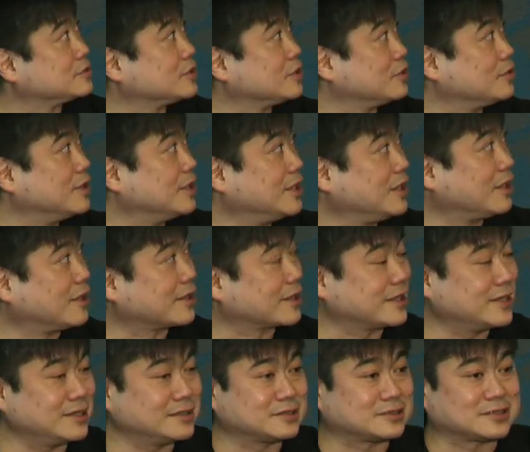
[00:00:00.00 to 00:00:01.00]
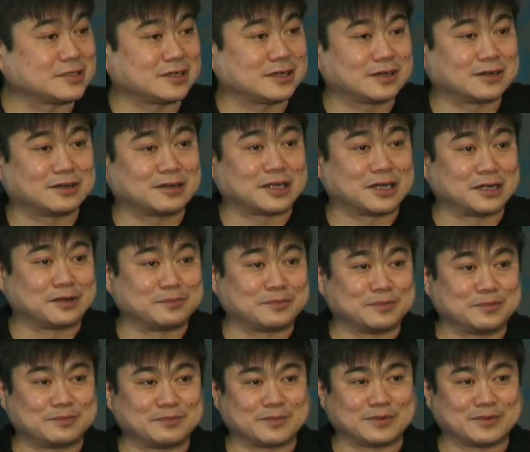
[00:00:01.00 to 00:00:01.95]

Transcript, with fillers: So our kids are, um,